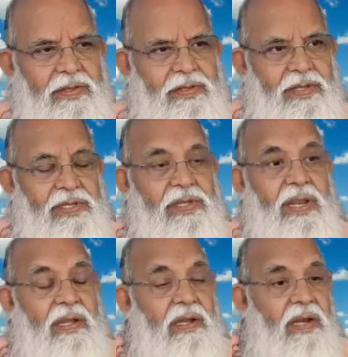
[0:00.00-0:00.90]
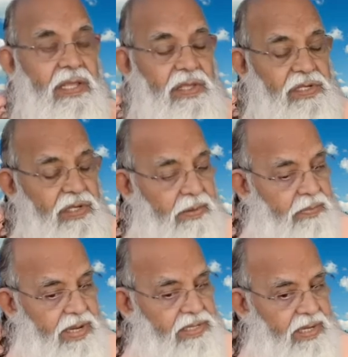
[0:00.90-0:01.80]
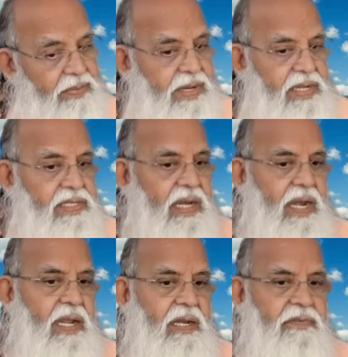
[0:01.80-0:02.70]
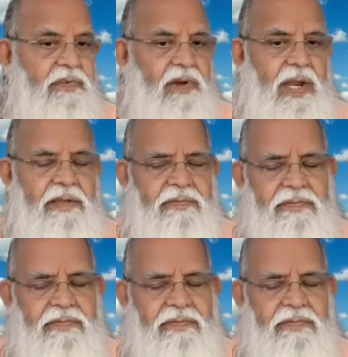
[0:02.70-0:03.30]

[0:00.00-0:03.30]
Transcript: Just recognize the step by step understanding of our life.